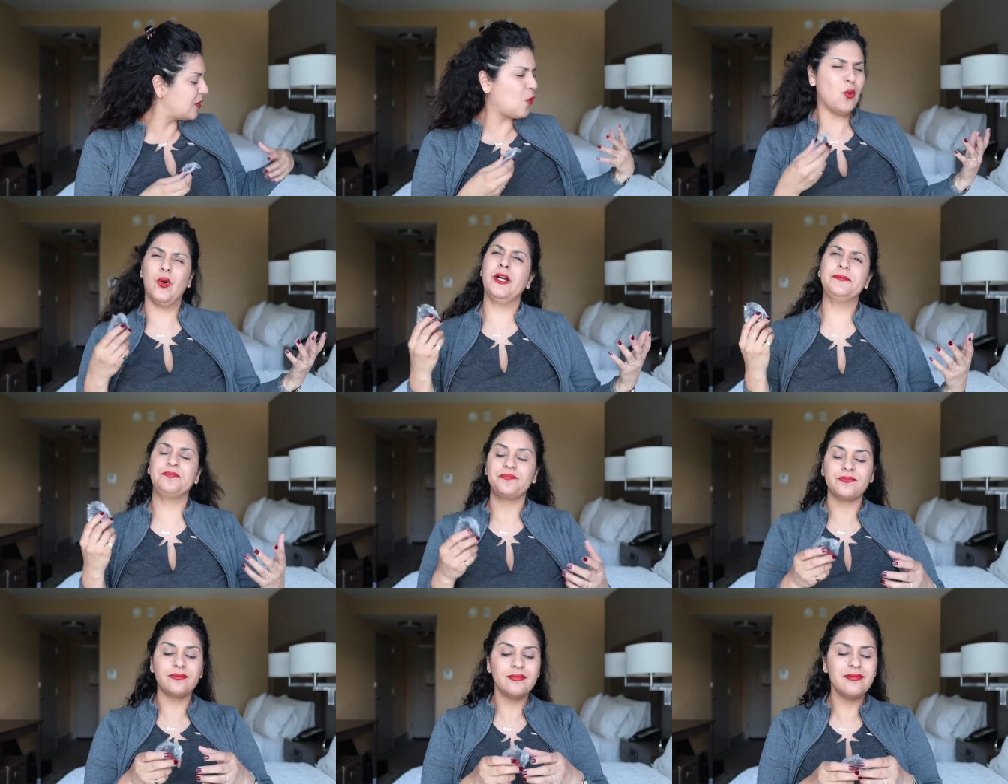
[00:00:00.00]
or
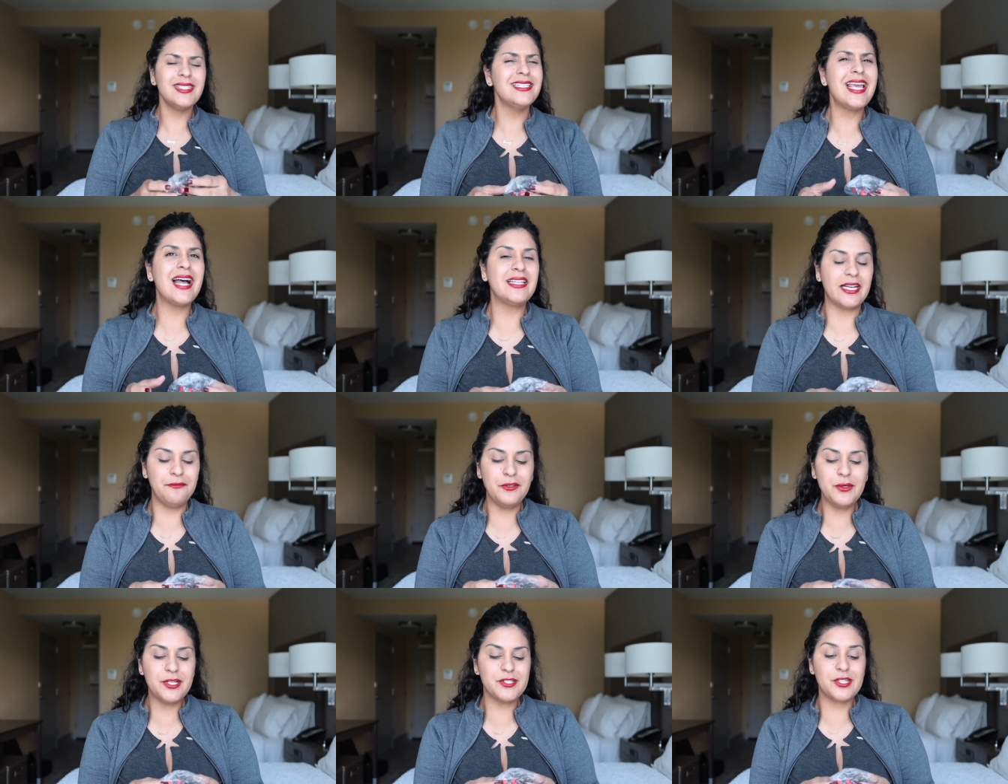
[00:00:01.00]
yeah, like a
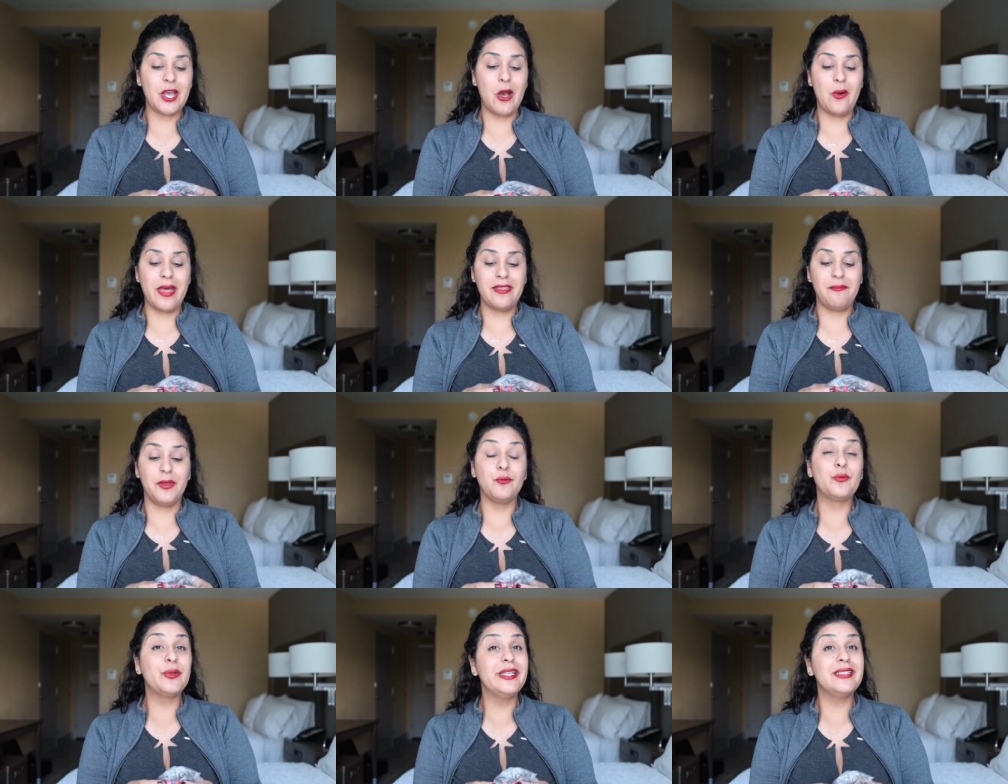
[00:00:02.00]
few years ago and they've
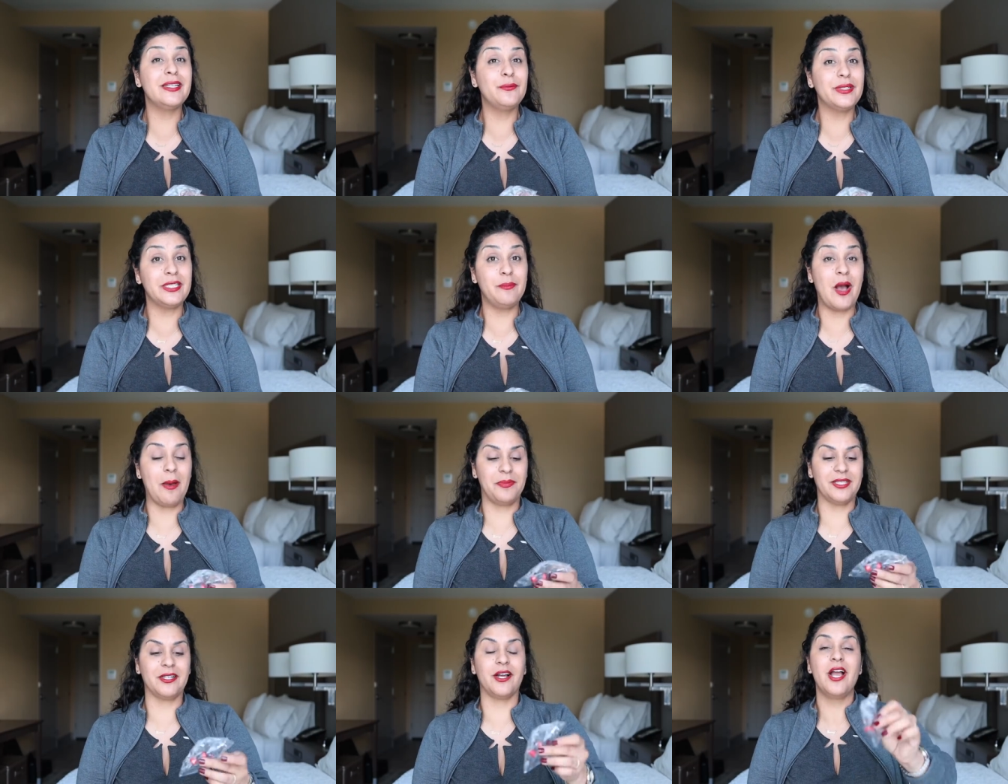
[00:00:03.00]
been really, really
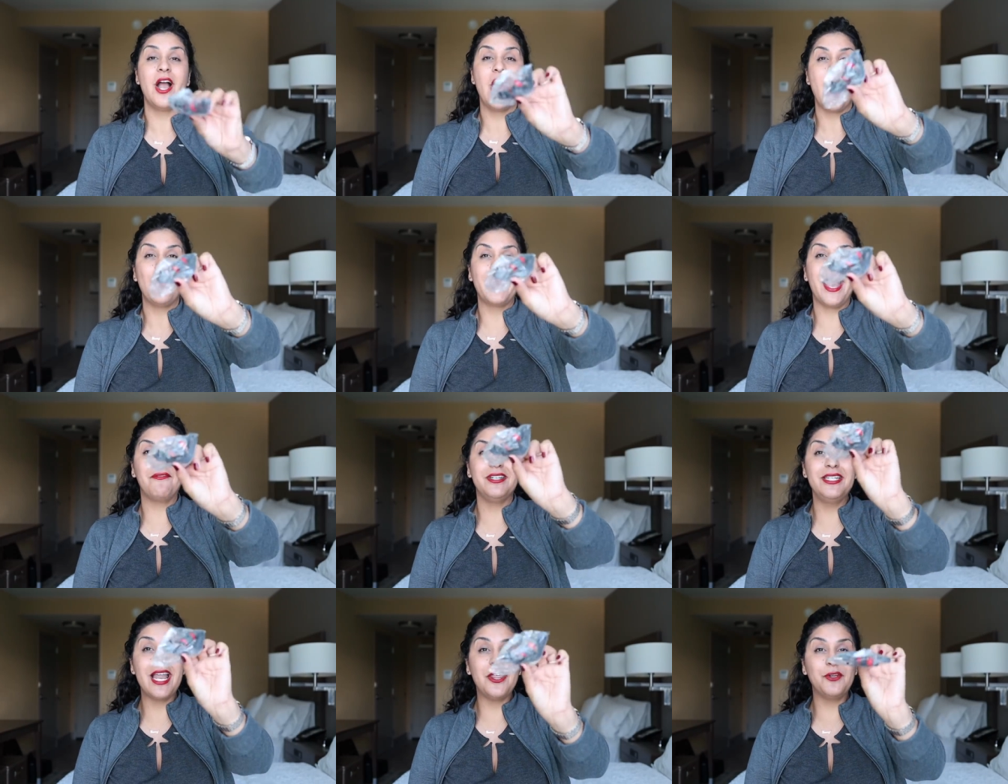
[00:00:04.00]
popular. Okay, I have
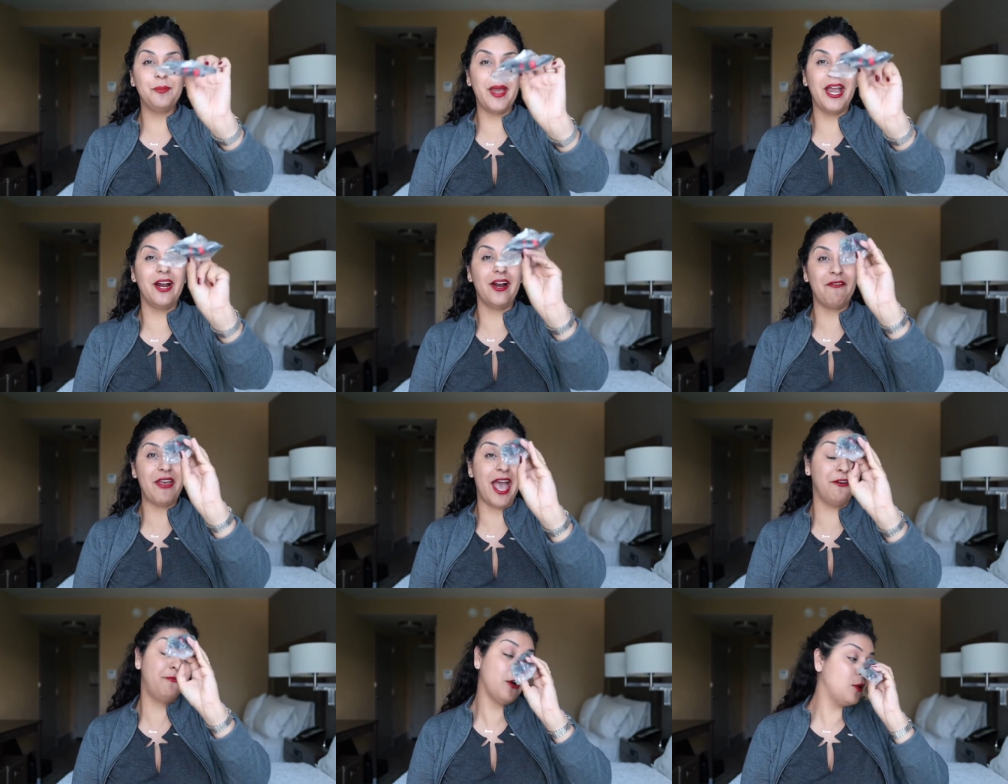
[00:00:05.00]
another pair of
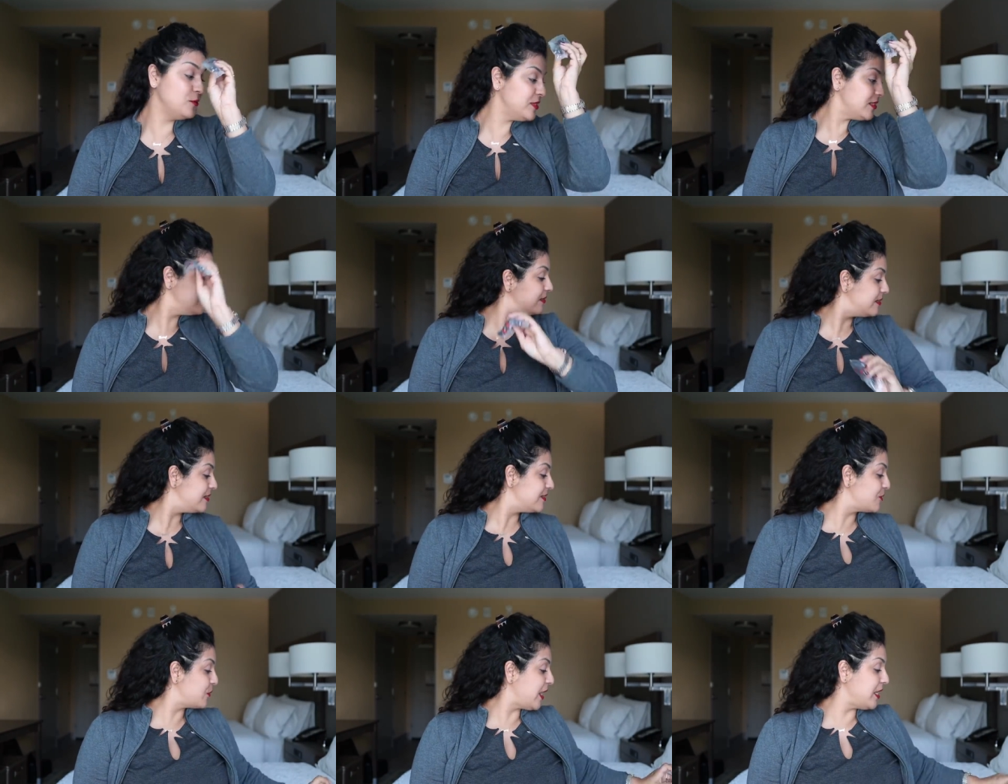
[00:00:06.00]
headphones.
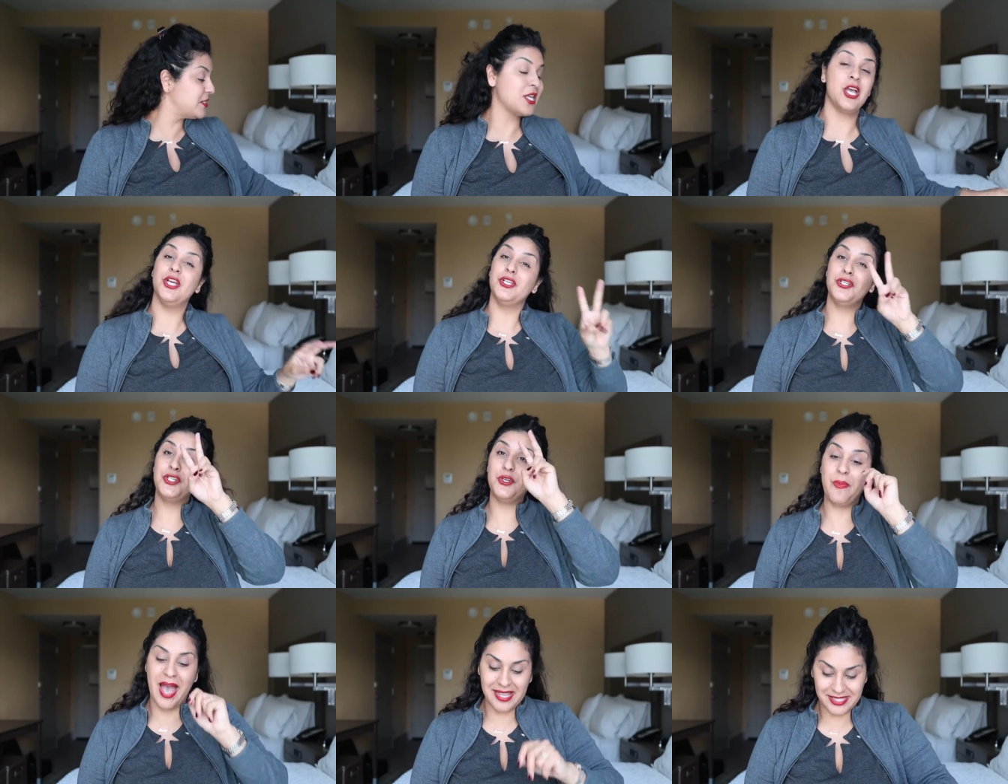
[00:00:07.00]
So in case
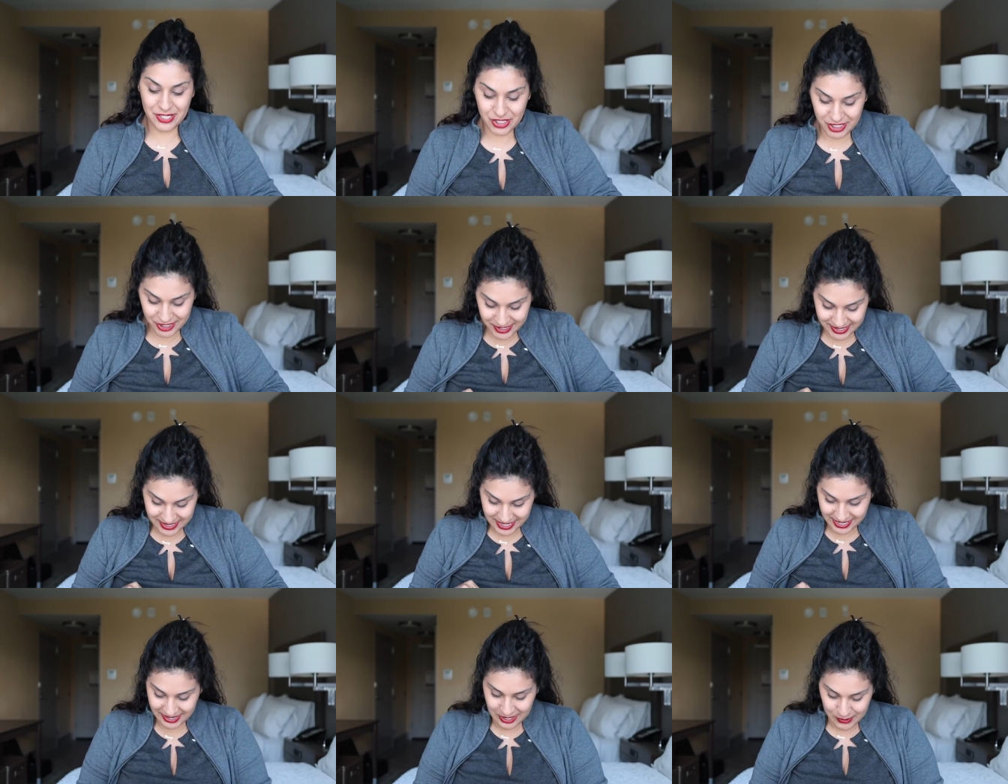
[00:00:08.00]
two passengers
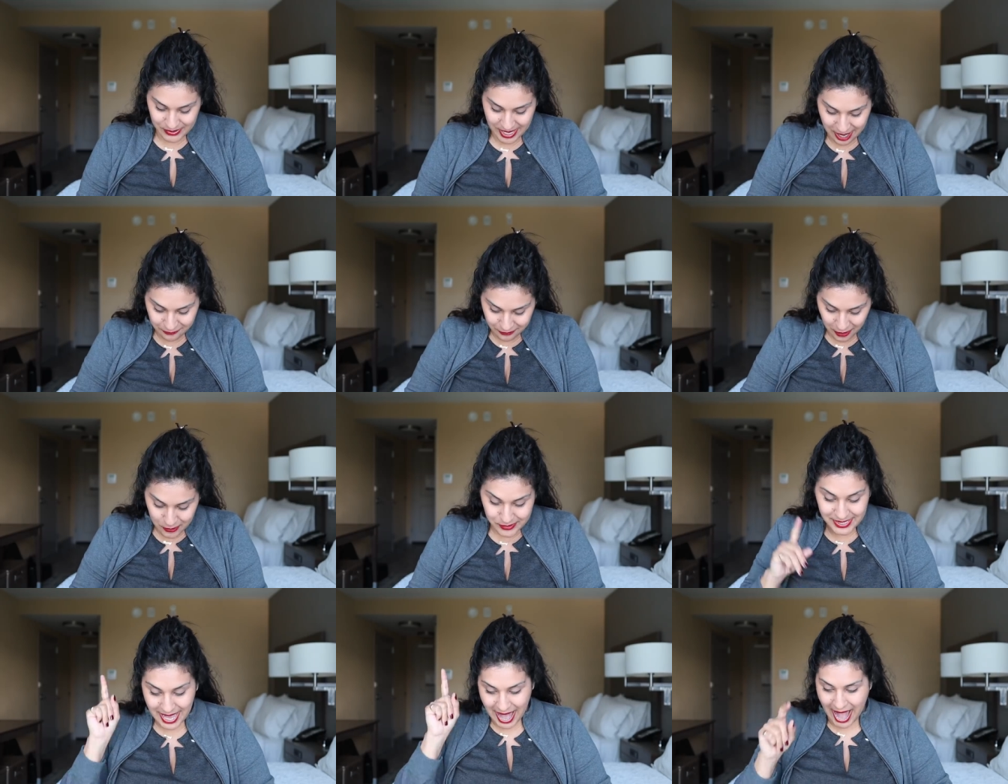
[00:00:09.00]
need those
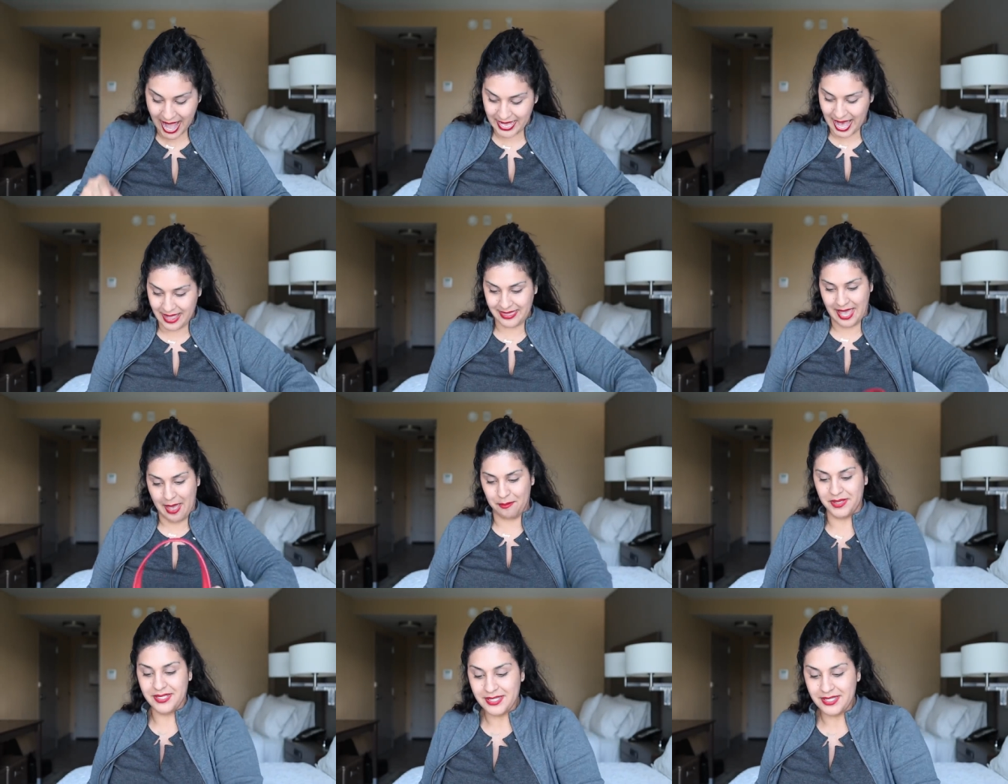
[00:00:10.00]
headphones, I got them.